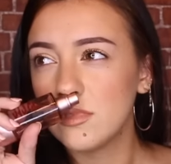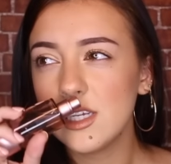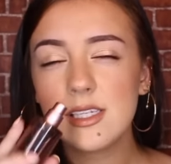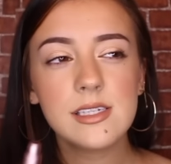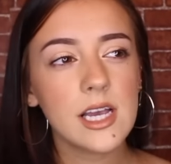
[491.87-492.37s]

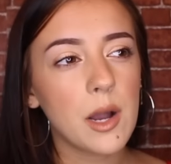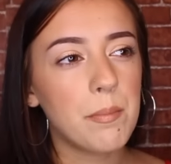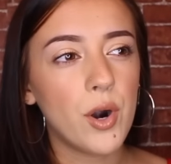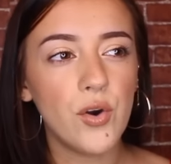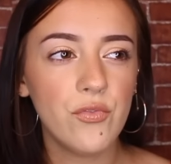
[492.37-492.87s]
This is like a
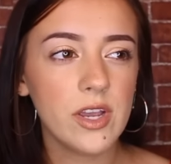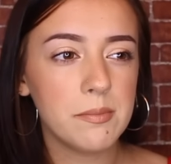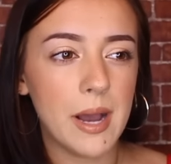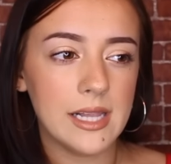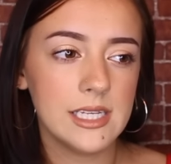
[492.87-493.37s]

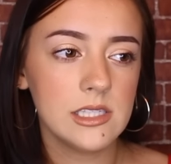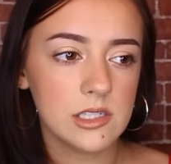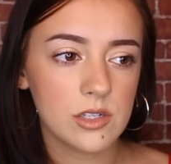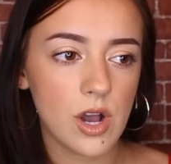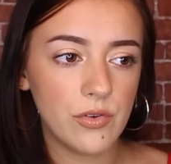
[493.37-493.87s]
perfect
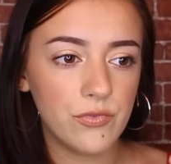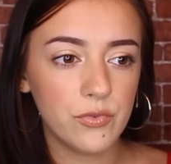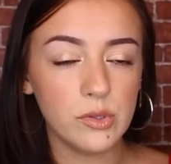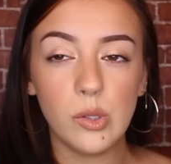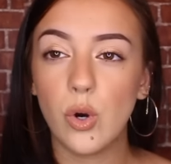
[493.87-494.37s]
balance of
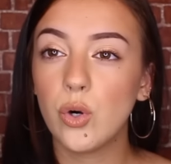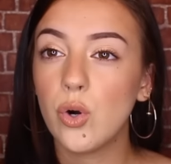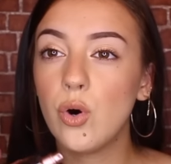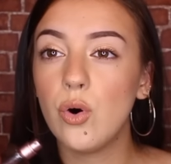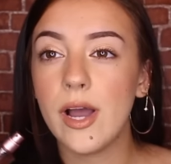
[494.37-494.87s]

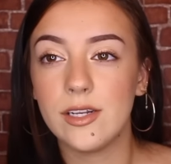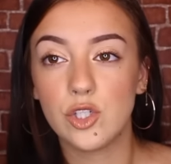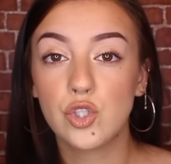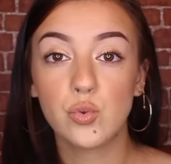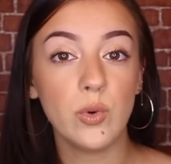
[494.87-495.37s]
floral
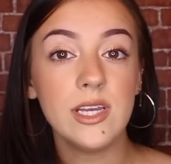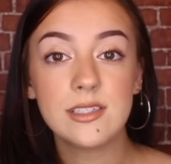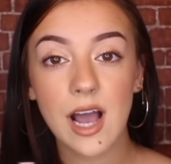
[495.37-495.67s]
and sweet.